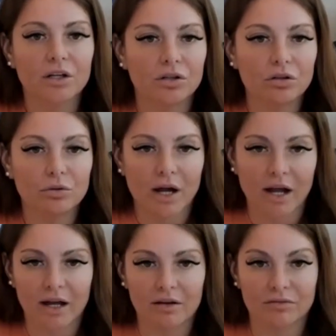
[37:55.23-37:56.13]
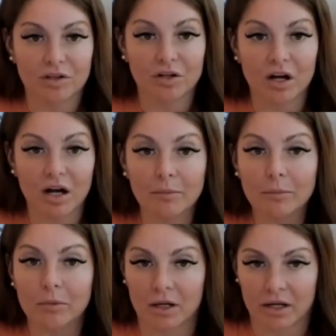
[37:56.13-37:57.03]
You have your
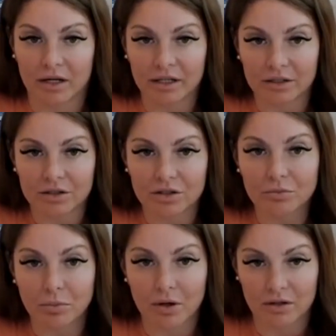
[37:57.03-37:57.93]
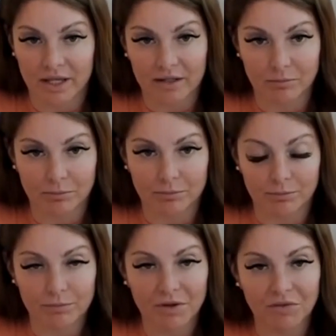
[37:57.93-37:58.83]
upline. You're like,
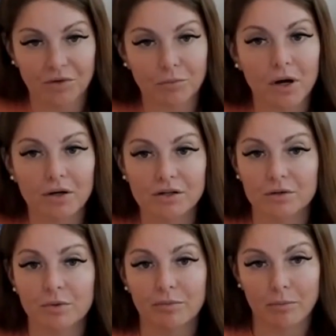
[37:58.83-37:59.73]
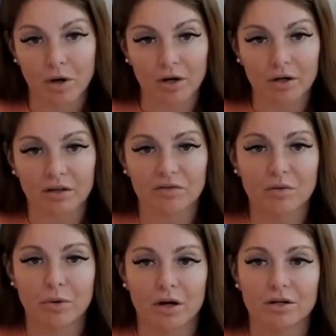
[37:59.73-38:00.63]
if you're partnered with Mark, if you're
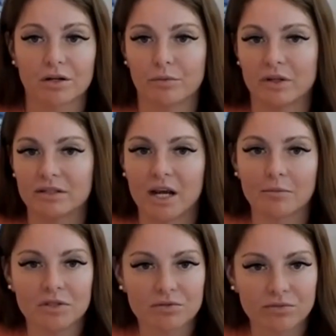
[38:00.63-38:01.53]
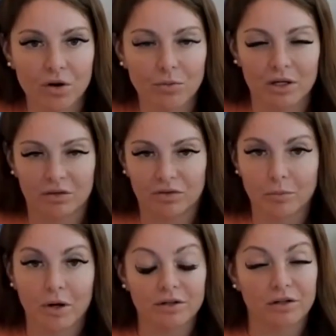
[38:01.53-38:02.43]
partnered with Dan Masrobian, if you're
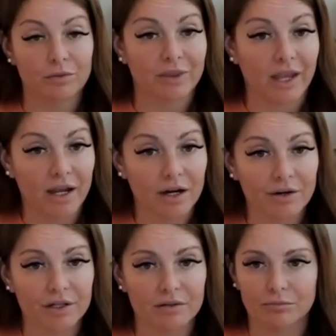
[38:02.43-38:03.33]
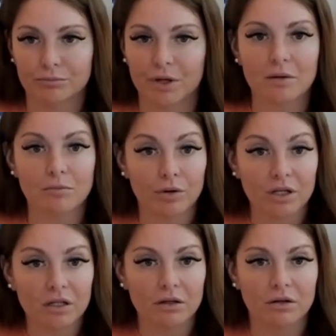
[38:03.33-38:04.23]
partnered with Aaron, Brian
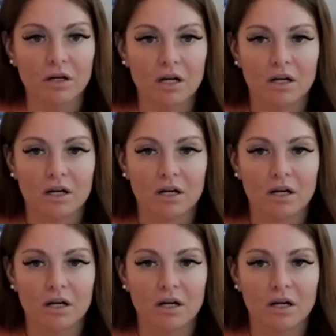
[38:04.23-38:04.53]
Modillo,